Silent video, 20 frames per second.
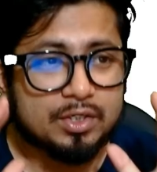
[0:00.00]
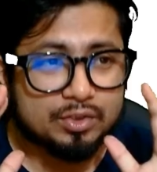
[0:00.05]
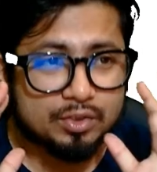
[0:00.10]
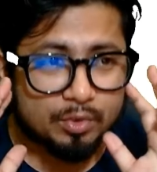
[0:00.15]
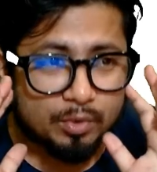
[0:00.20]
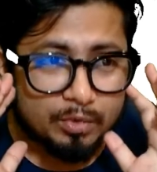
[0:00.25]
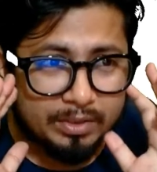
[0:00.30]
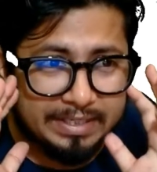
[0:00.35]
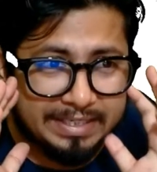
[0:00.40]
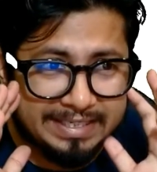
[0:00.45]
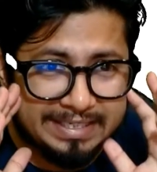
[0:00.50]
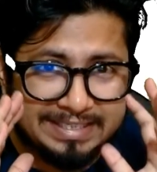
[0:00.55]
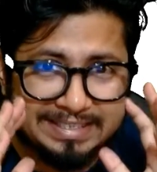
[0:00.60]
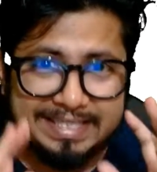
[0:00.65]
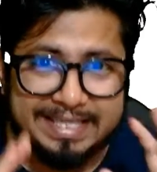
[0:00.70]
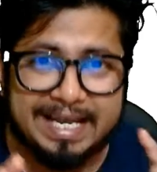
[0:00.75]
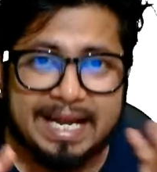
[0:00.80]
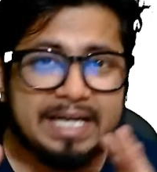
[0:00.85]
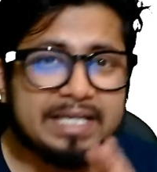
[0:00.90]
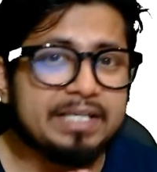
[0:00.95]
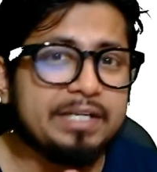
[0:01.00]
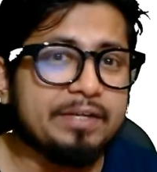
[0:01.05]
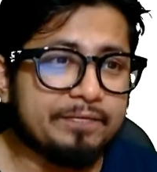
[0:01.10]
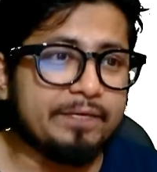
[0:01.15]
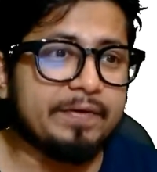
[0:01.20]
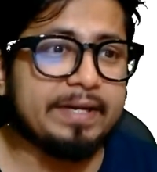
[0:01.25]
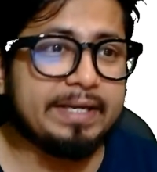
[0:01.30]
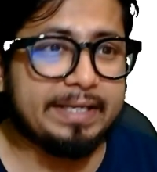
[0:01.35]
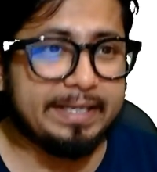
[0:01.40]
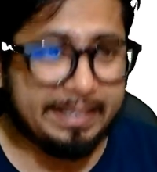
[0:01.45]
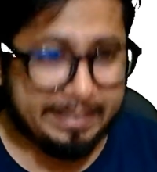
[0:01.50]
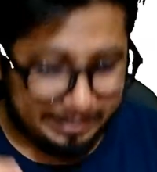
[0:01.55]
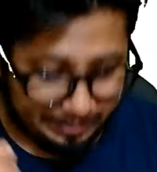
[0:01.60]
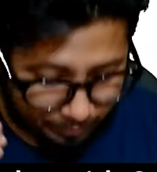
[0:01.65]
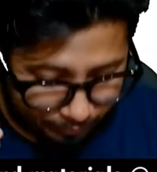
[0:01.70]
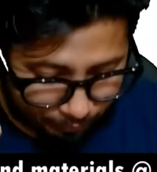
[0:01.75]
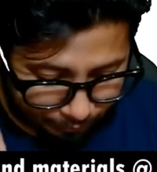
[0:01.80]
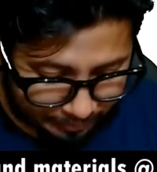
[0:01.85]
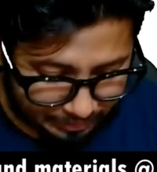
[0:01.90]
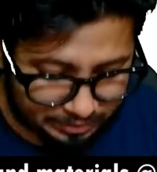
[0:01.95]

So they are differing in